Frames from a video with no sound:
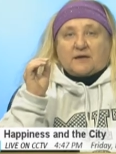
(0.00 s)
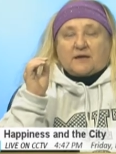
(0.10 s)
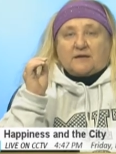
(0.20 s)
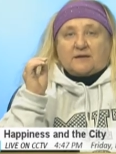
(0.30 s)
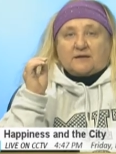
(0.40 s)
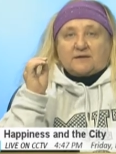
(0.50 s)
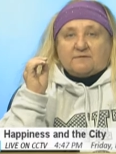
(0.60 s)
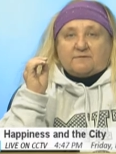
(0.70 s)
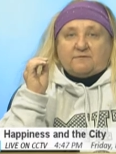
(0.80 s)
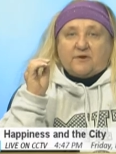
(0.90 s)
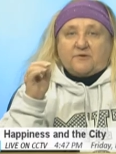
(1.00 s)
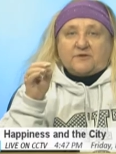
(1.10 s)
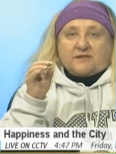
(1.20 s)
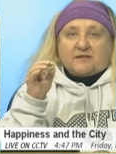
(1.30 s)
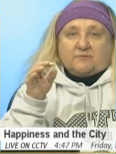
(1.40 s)
it is very
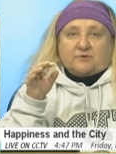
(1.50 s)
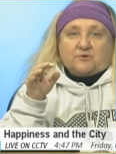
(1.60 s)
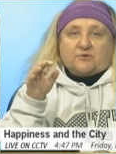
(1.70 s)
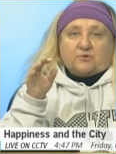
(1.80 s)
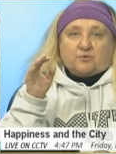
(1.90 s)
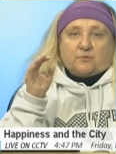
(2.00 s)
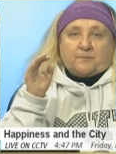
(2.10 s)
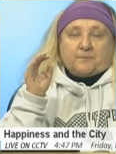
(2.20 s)
similar to